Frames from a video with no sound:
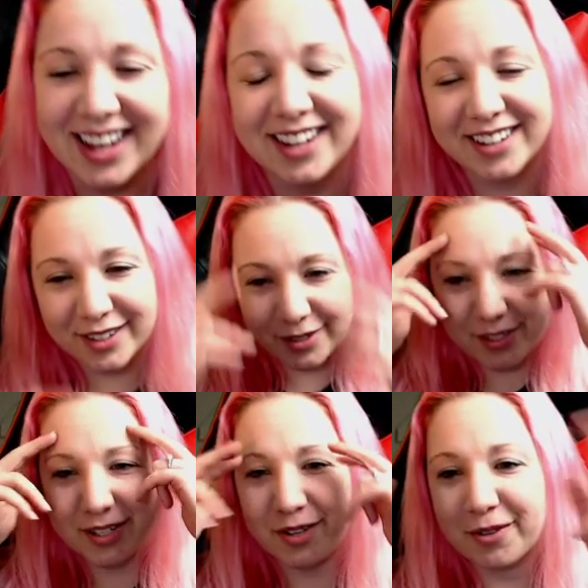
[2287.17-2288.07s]
Anywho,
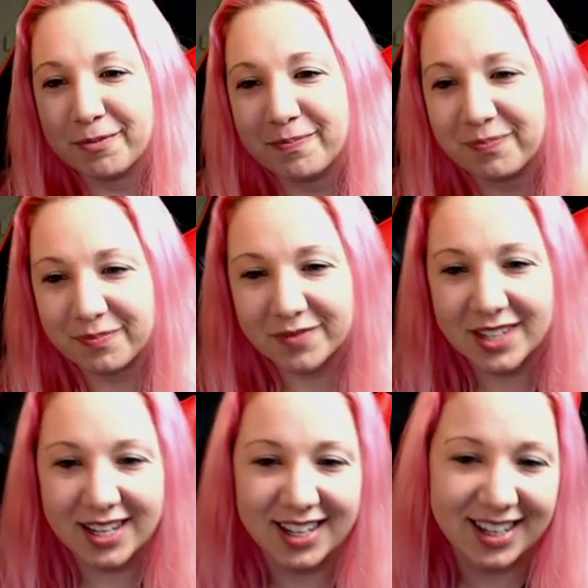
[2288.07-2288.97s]
so
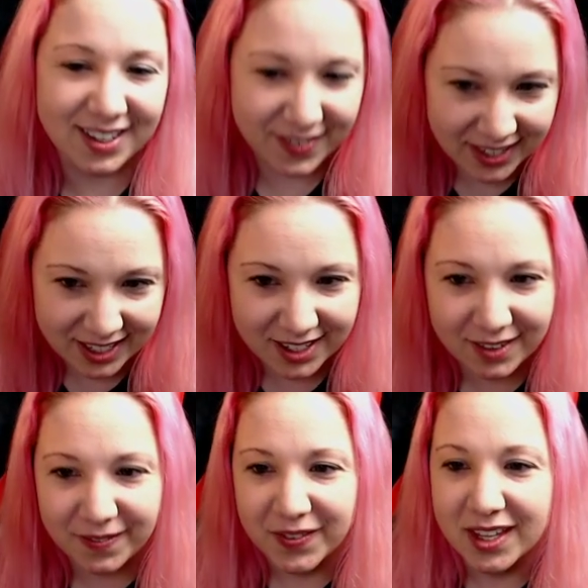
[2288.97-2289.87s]
thank you.